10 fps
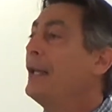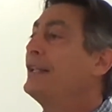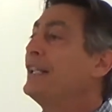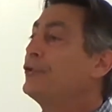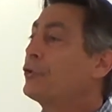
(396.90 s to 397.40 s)

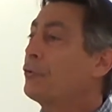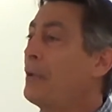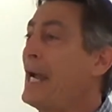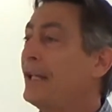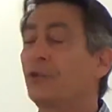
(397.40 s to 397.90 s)
the
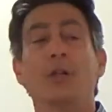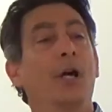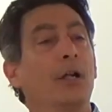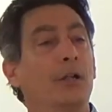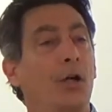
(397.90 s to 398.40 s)
direct
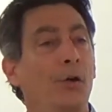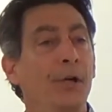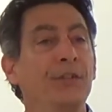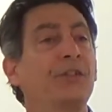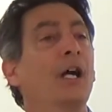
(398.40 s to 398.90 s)

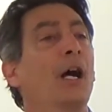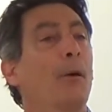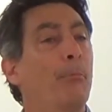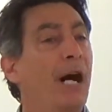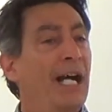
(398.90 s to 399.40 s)
current
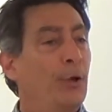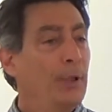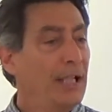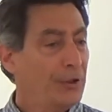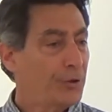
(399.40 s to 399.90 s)

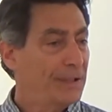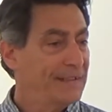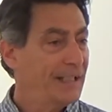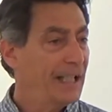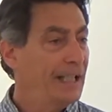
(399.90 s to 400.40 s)

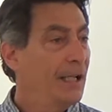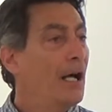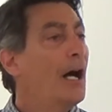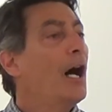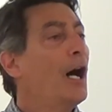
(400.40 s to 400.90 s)
bioelectricity
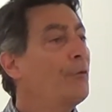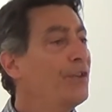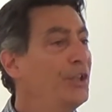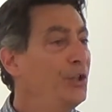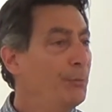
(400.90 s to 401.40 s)
of
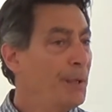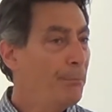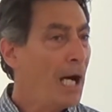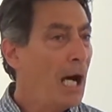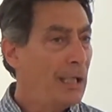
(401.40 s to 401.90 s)
the human
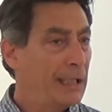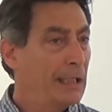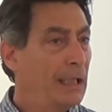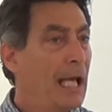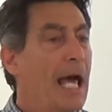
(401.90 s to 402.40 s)
body,
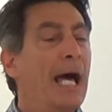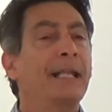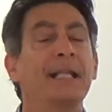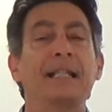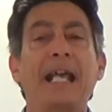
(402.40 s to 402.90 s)

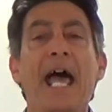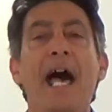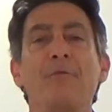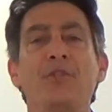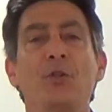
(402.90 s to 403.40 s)
and that the
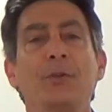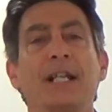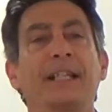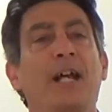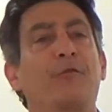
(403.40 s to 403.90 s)
avenue
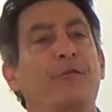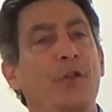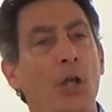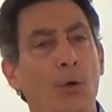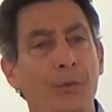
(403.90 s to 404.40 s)
that
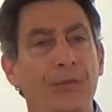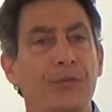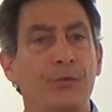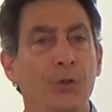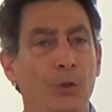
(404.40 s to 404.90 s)
flows
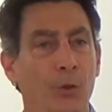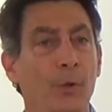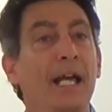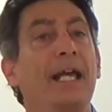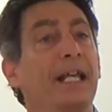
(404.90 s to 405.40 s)
through
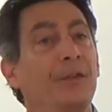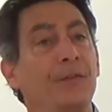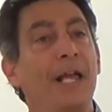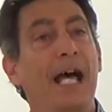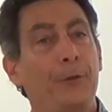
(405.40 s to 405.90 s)

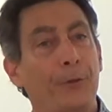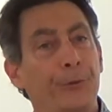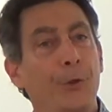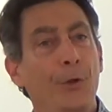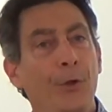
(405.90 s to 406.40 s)
is that
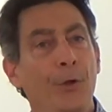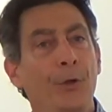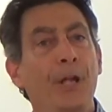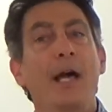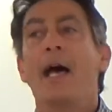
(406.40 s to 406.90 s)

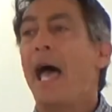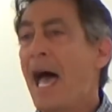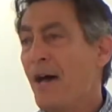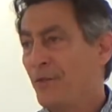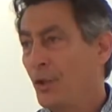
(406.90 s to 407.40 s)
third
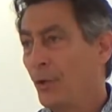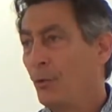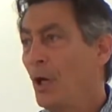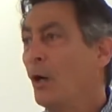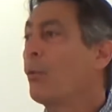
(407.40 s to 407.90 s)
avenue,
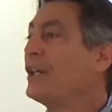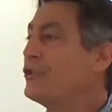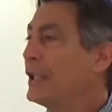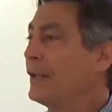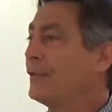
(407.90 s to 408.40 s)

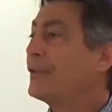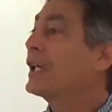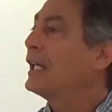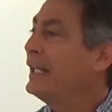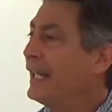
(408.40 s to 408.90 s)
which is the
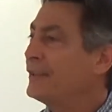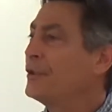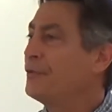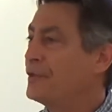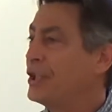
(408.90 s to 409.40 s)

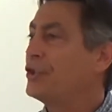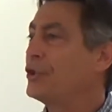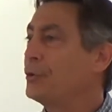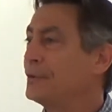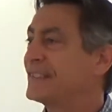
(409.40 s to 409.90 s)
connective
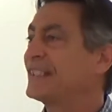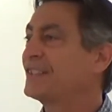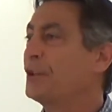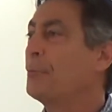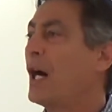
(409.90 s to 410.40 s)
tissue
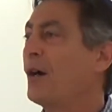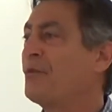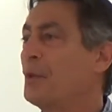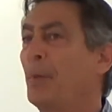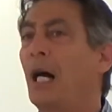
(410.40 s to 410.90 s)
system
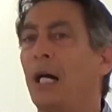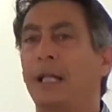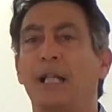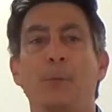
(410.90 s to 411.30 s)
of the body.